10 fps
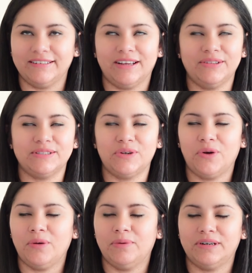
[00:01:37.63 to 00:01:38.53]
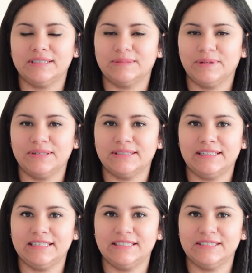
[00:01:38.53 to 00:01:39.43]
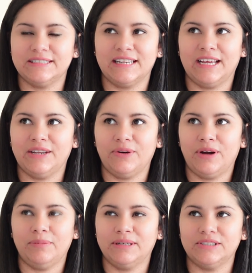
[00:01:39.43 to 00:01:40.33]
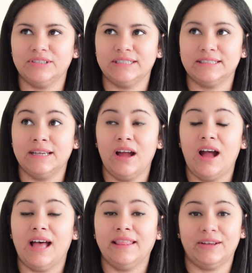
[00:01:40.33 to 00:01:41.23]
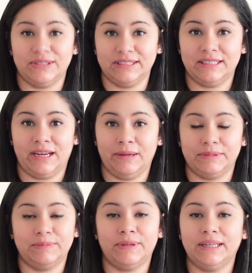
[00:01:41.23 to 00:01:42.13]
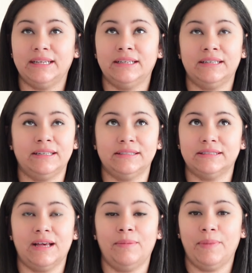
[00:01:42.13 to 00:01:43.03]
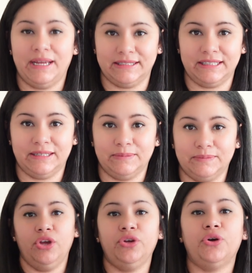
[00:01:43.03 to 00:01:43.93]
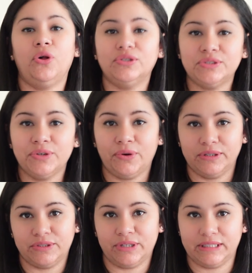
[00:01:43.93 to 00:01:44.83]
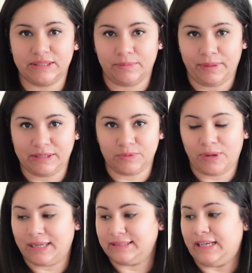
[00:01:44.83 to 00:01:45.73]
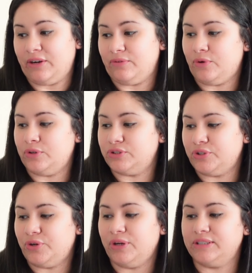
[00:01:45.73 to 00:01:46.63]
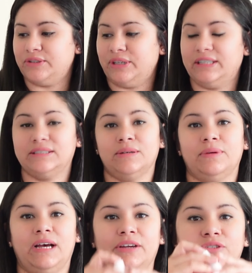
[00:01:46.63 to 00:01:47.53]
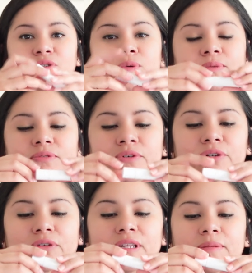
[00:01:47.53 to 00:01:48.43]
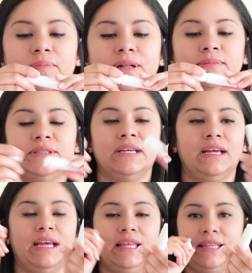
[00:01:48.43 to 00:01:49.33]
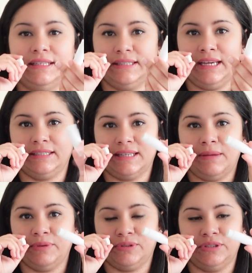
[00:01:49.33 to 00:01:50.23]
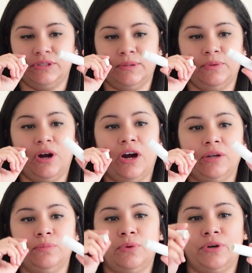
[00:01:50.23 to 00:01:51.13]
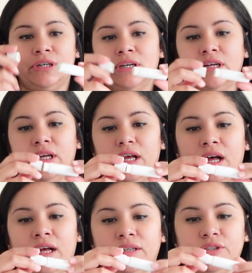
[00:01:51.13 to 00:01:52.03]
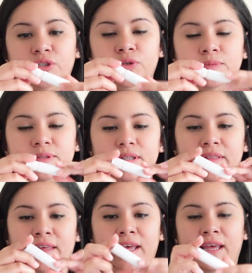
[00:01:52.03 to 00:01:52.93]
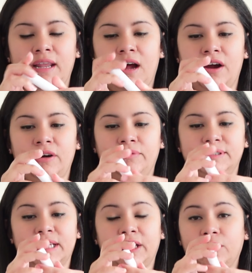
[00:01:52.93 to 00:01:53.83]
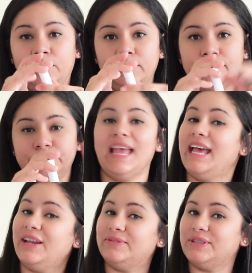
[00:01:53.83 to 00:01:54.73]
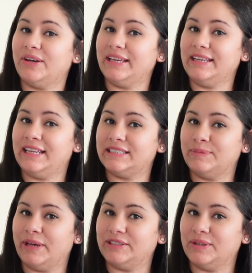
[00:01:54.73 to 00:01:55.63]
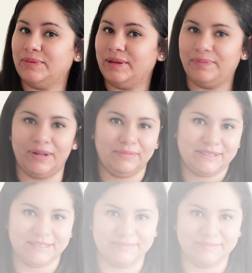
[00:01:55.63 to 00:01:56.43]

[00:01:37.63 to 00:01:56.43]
Now this cocoa butter smells delicious, and I know I mentioned this 1,000 times, but it is amazing. You're also going to need some beeswax, and of course you're going to need some kind of tubes for your lip balms. In this case, I'm using some cardboard tubes that are recyclable. Enough talking, let's make some lip balms.